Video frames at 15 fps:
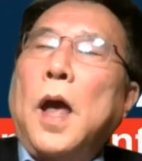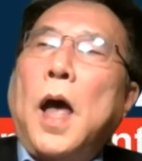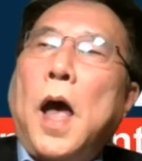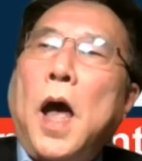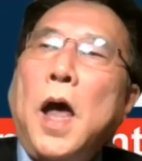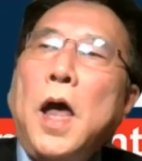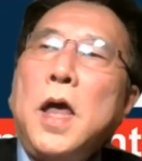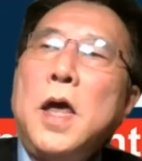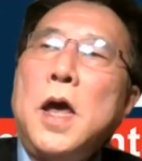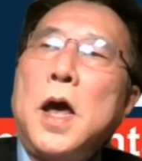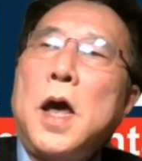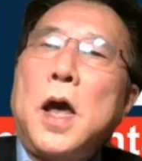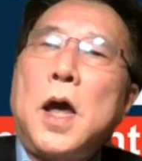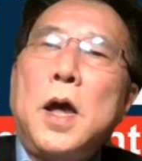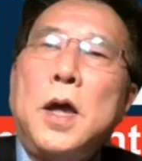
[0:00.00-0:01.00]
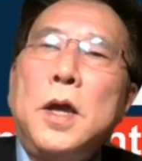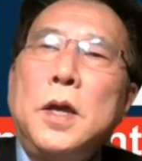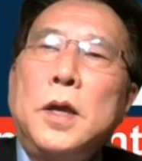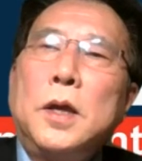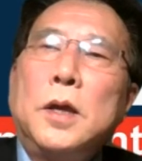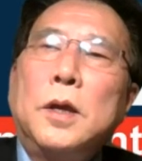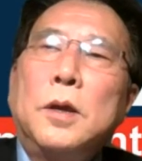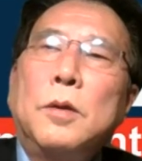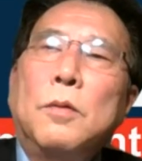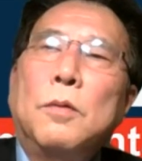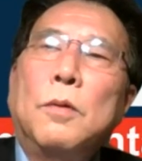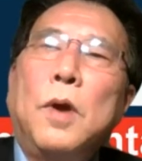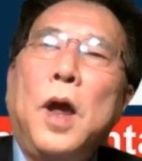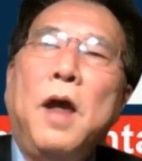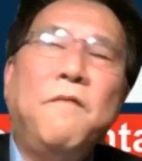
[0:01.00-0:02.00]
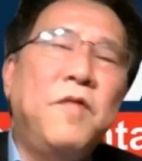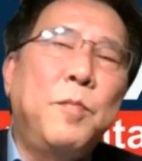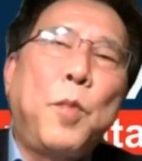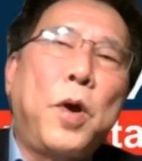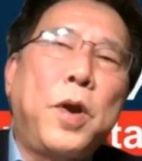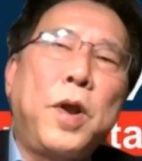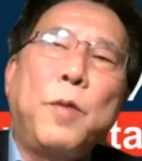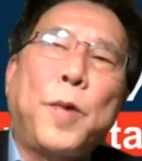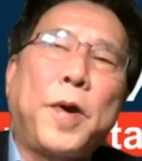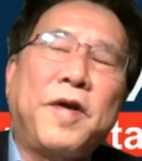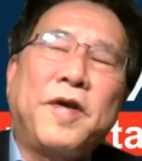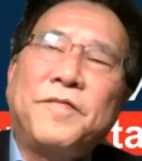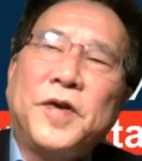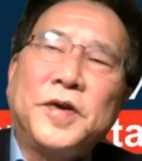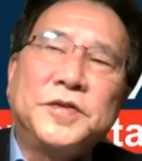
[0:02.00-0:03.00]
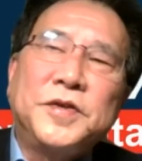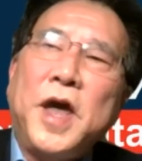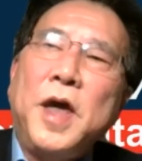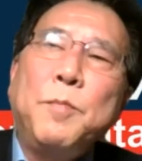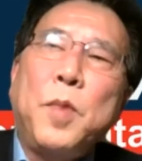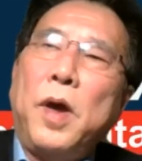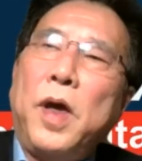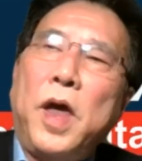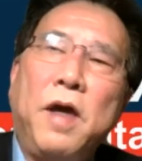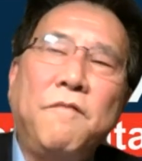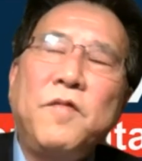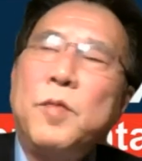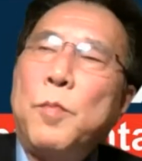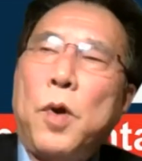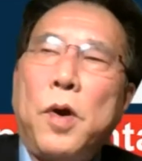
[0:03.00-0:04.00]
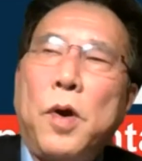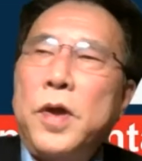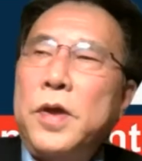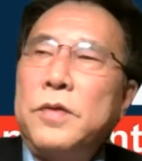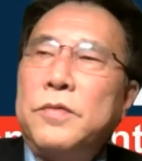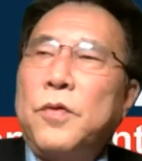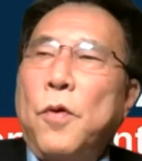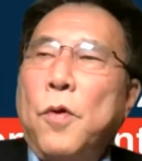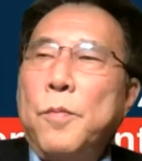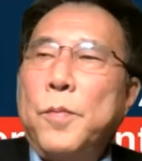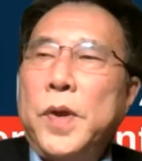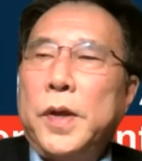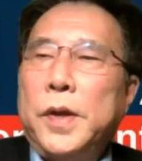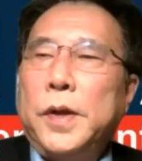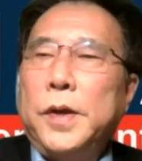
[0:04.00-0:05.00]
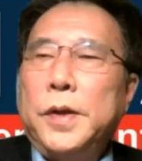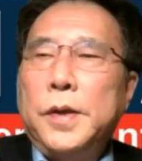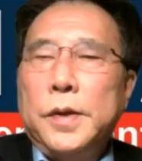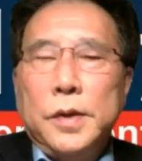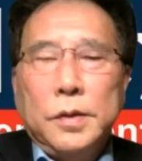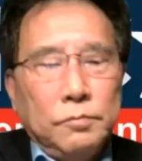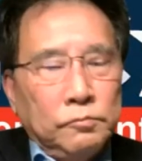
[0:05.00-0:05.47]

I, uh, everybody, when I first came, everybody told me